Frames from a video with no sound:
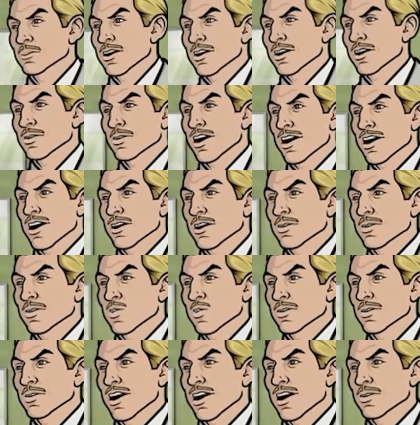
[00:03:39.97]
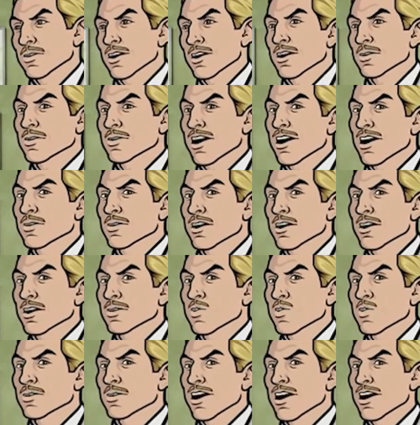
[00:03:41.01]
Cheryl was scared to come in here,
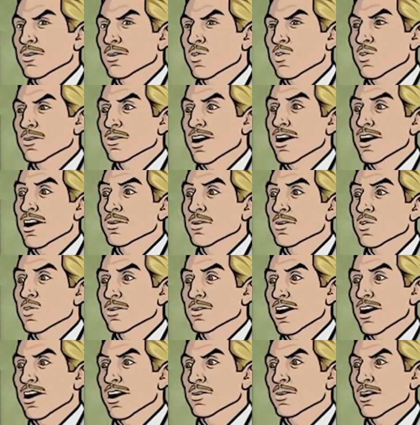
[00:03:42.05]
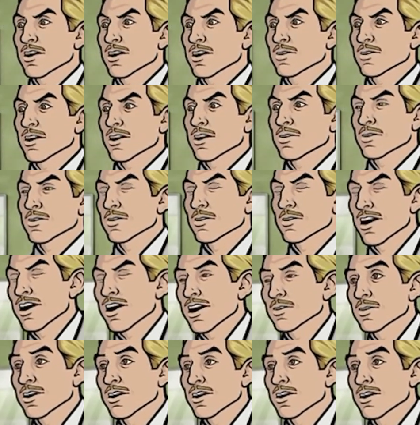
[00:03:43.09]
so I took time out of my busy
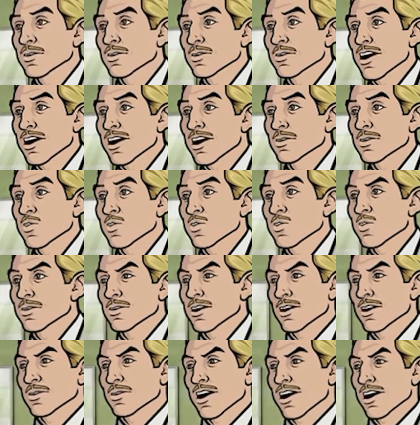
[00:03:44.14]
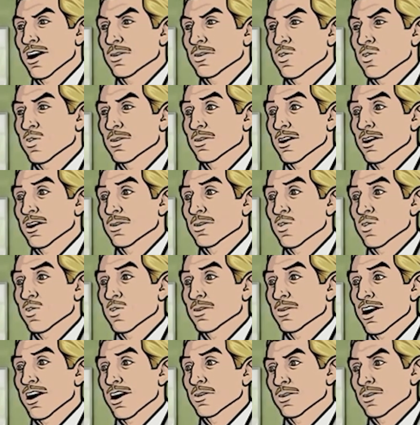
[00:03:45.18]
mincing schedule to tell you that you
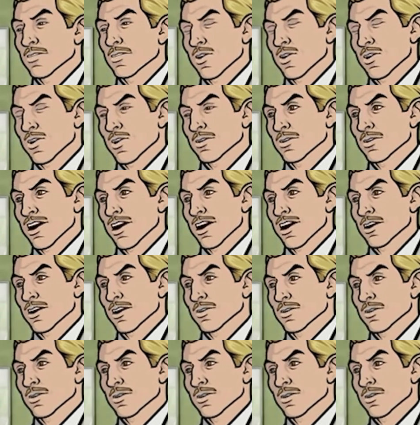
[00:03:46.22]
have a phone call.